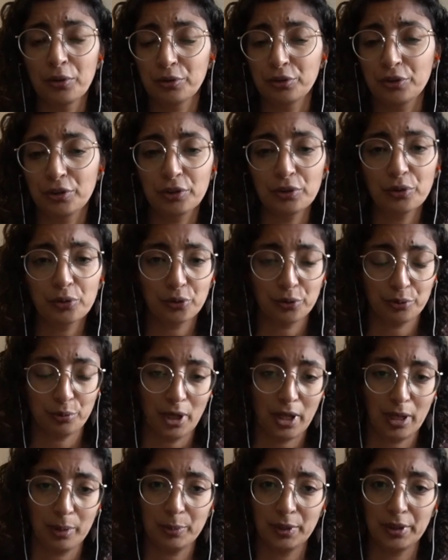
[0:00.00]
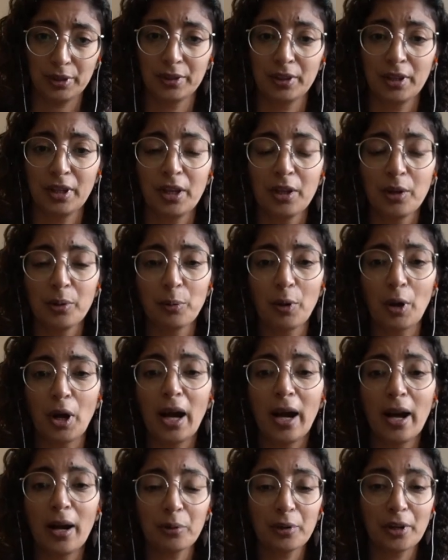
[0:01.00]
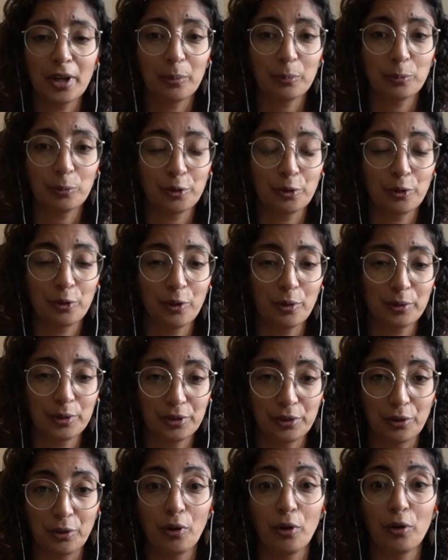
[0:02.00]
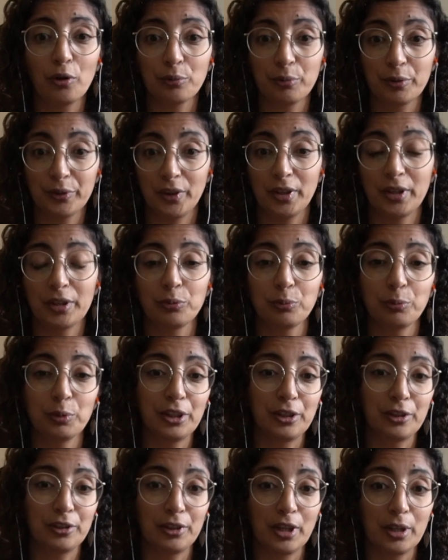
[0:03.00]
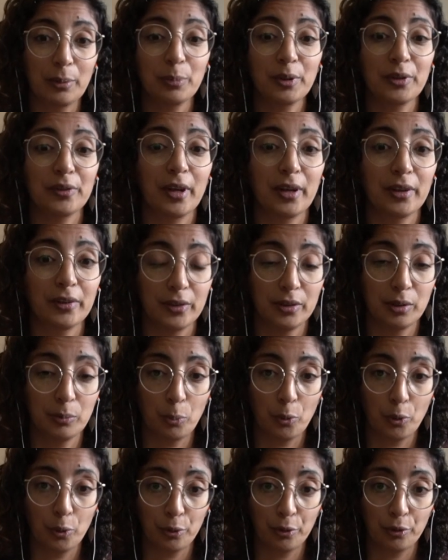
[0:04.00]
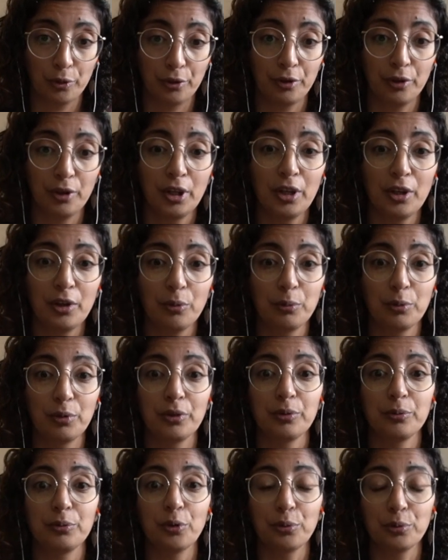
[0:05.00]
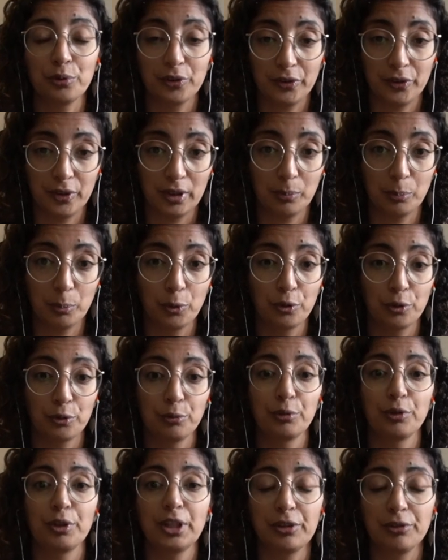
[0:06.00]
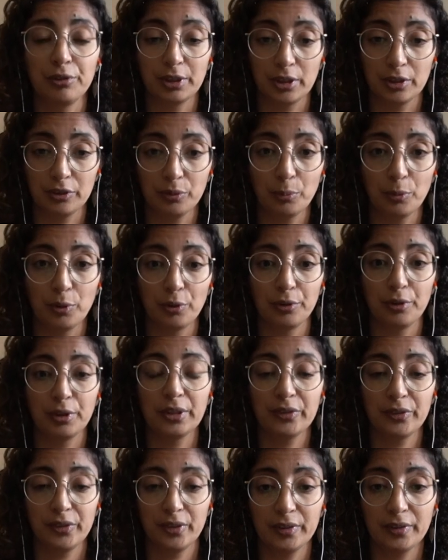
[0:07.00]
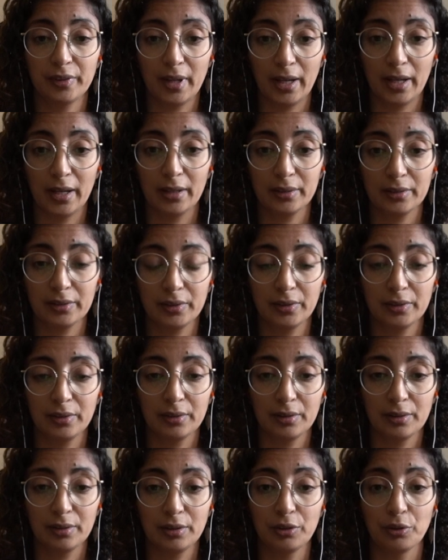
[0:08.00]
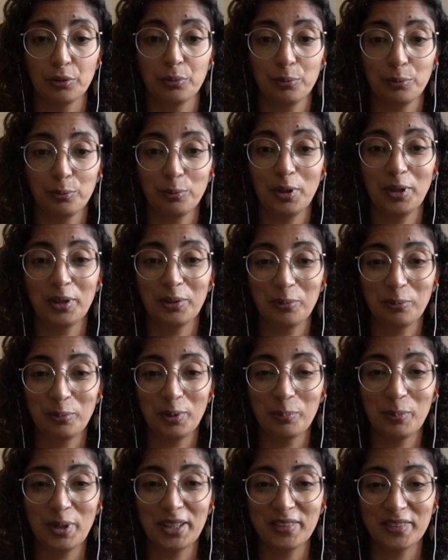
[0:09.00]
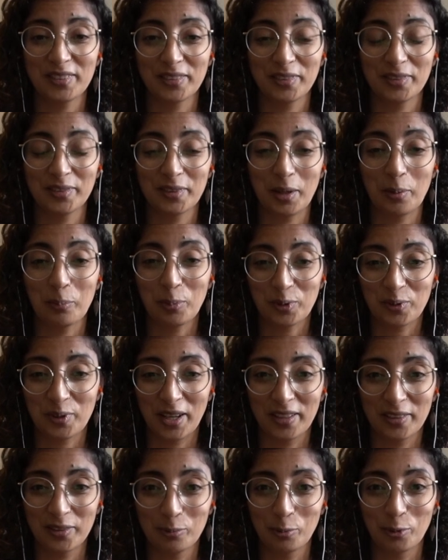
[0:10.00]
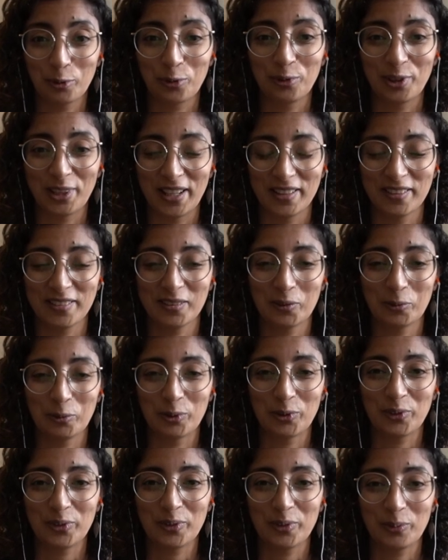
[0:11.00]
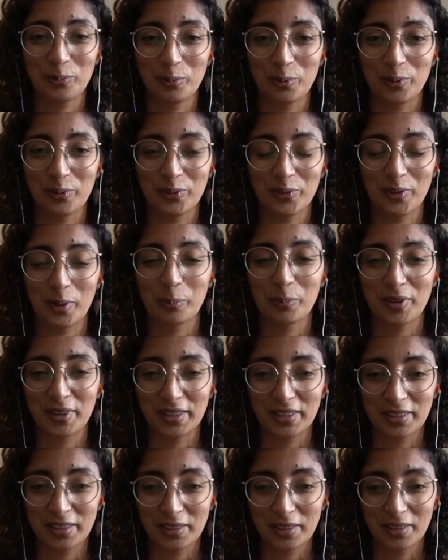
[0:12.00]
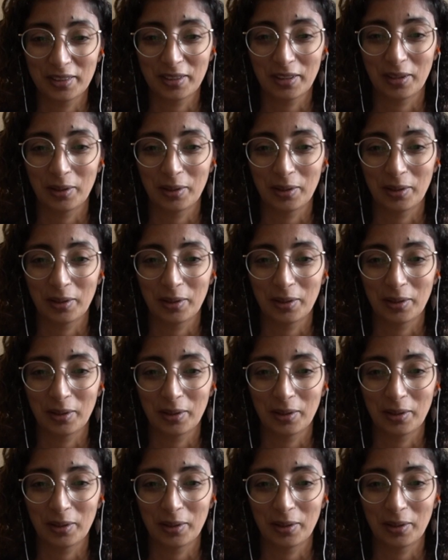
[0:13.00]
continues to happen. But how come we're, you know, all of a sudden we are empathizing more, we're noticing more, we're hearing it more? it that, you know, what makes us empathize more or less with something?